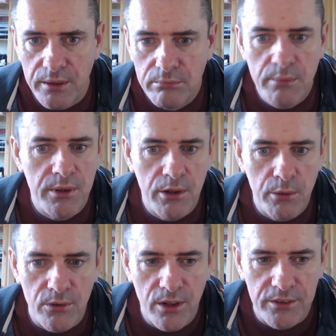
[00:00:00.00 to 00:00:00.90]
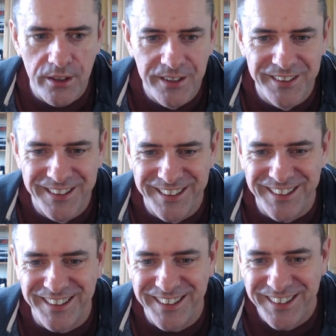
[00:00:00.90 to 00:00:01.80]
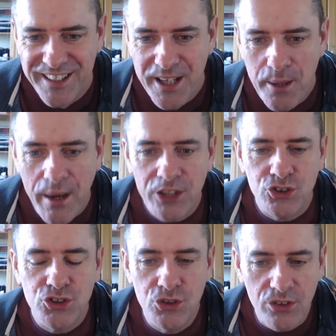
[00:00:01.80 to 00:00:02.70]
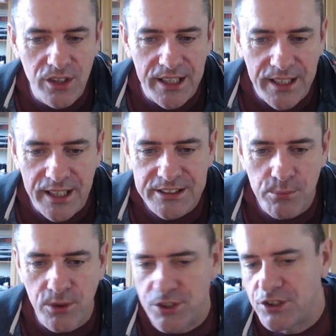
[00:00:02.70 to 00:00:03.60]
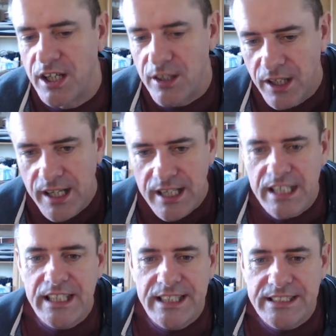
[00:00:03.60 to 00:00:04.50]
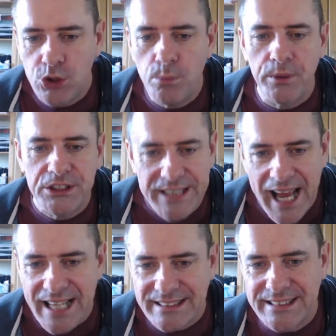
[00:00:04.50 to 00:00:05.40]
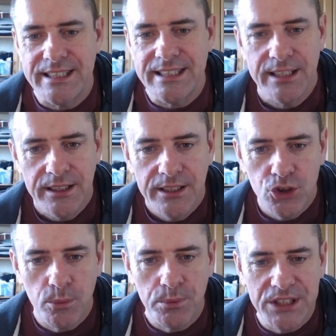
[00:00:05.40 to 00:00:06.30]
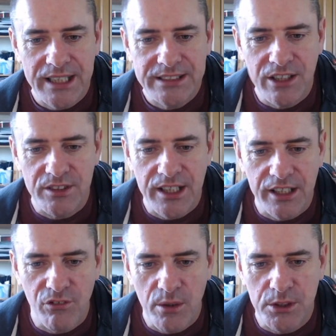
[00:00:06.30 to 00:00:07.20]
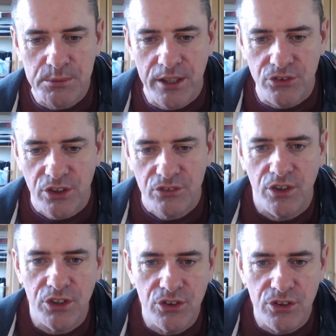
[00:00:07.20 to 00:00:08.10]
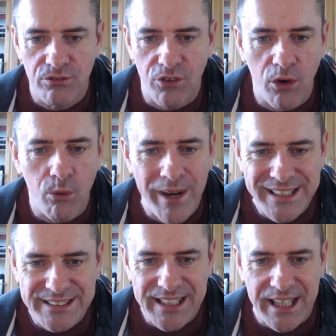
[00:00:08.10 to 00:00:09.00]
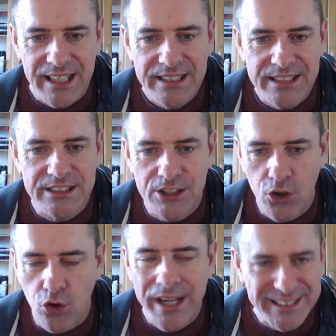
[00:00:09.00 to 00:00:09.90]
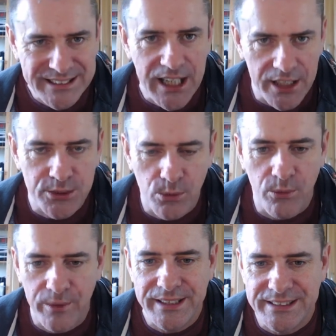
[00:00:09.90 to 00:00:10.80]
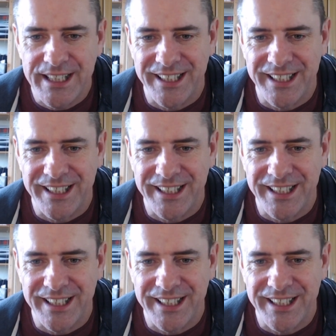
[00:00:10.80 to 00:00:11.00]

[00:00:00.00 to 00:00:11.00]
Maybe I could be wrong there. Patrick Doorley has supported the channel in a super chat. Super chat is lovely. Thank you very much, Patrick. That's very good for a Wednesday. This is a great start to a Wednesday.